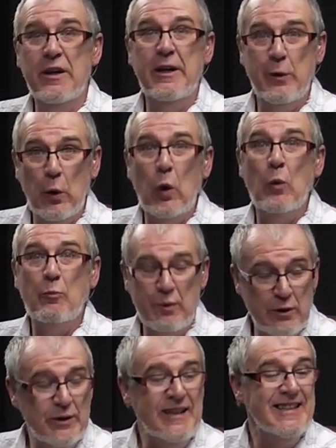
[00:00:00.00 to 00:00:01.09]
no
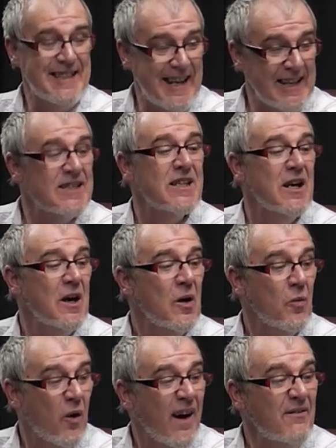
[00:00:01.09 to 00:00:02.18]
bloody sense
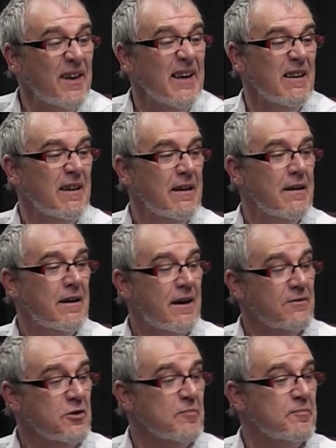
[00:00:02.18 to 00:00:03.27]
whatever. I've
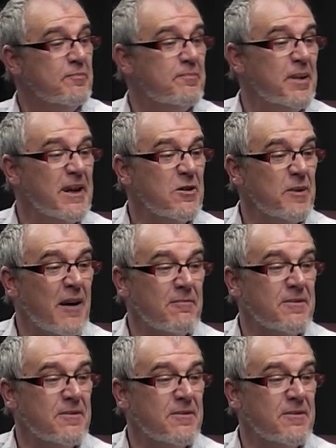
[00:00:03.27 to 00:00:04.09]
just picked up, I'm